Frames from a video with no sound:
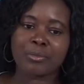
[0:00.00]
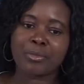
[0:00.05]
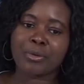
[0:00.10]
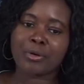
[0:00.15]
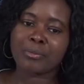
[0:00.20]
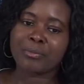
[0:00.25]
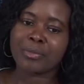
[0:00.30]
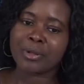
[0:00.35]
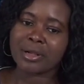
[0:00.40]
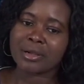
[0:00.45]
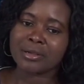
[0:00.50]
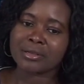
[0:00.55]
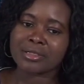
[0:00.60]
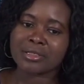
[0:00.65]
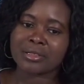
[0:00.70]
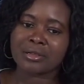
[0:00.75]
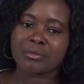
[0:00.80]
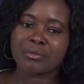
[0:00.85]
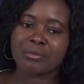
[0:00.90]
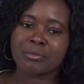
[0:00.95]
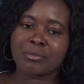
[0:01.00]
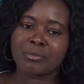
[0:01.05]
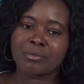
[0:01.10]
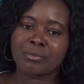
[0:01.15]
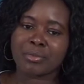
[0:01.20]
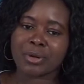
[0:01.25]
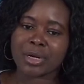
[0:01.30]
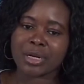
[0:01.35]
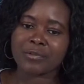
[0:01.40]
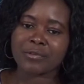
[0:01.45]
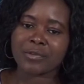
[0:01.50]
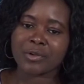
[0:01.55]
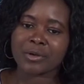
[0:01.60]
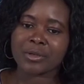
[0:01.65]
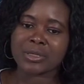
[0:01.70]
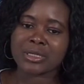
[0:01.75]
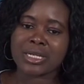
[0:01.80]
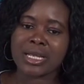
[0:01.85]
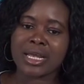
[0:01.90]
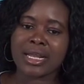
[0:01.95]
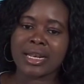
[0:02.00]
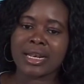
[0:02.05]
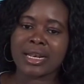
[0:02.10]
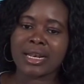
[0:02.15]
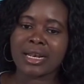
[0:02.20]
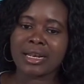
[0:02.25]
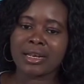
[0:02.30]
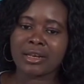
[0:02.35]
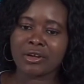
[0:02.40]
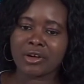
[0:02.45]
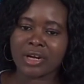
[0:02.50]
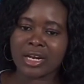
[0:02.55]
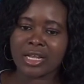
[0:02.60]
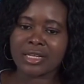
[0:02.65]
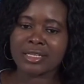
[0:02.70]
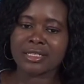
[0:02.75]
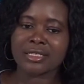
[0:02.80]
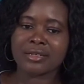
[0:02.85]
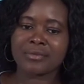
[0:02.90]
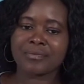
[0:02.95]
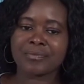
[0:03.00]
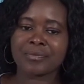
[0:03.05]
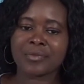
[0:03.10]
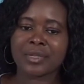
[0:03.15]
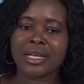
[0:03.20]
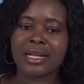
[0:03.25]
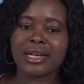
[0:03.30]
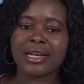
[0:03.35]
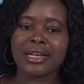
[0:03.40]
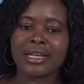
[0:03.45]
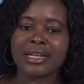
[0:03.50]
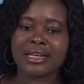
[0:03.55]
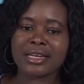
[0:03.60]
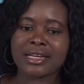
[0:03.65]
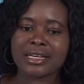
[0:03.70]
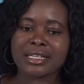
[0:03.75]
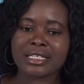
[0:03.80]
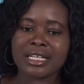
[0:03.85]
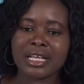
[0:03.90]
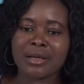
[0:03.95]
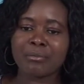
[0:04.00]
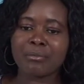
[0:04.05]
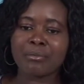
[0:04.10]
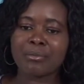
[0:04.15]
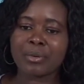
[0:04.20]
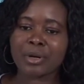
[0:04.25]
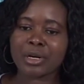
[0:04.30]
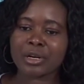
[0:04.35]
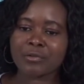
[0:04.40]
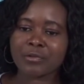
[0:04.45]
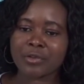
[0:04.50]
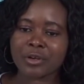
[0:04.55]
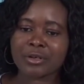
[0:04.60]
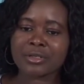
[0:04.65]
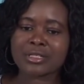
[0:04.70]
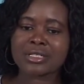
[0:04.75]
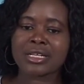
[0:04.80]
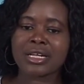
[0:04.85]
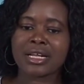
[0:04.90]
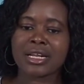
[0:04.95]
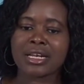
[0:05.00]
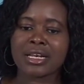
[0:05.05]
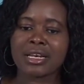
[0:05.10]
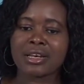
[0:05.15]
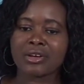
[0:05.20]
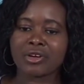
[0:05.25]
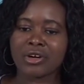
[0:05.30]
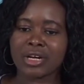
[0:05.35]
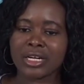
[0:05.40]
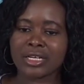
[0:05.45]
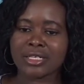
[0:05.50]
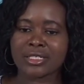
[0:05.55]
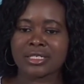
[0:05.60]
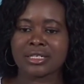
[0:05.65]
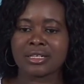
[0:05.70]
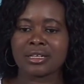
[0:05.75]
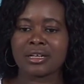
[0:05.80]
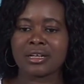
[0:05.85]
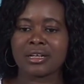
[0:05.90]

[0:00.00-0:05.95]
Pupils' previous knowledge, learners' previous knowledge.